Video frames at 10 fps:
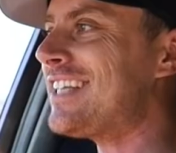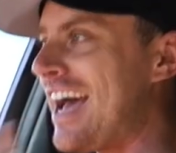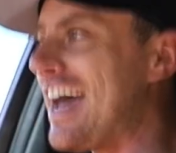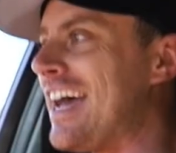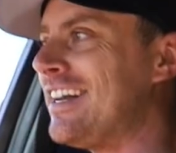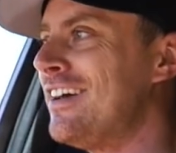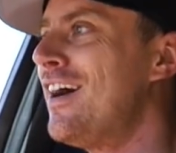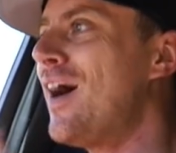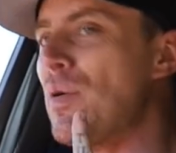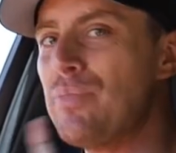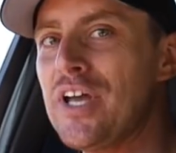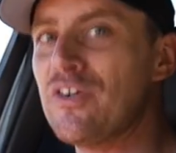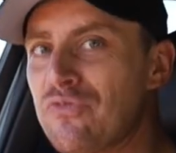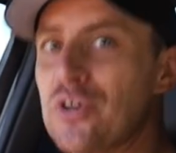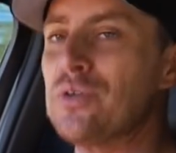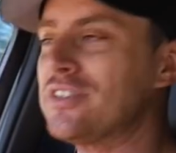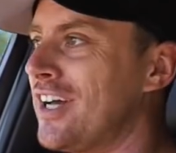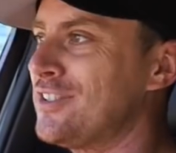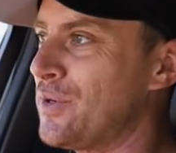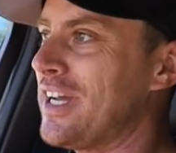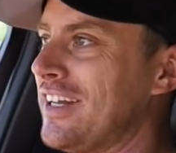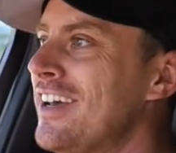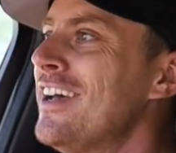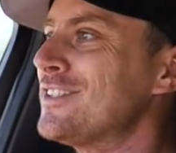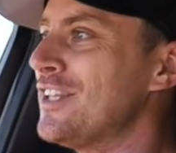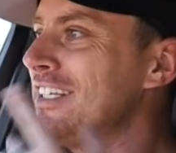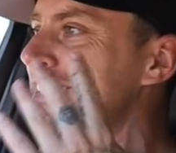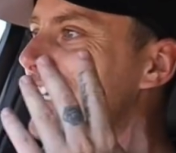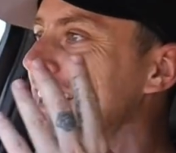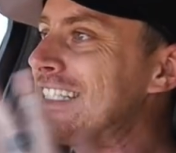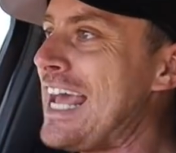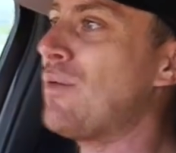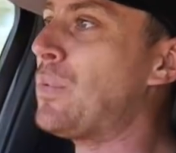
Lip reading: had a bit of fruit done to it. So this thing is now